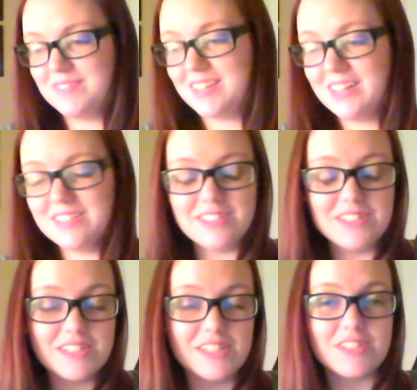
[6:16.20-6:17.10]
It has a
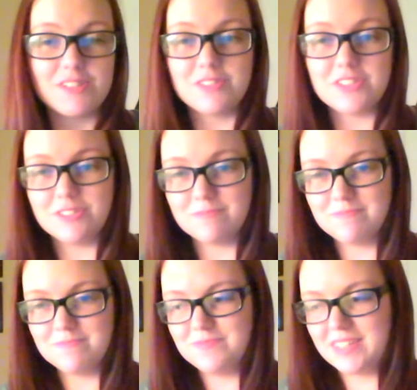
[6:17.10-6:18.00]
nice scent to it too.
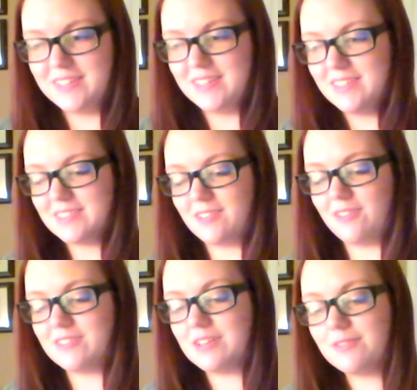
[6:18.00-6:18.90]

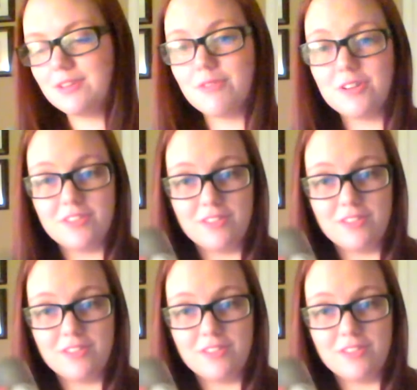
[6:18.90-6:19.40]
So definitely worth the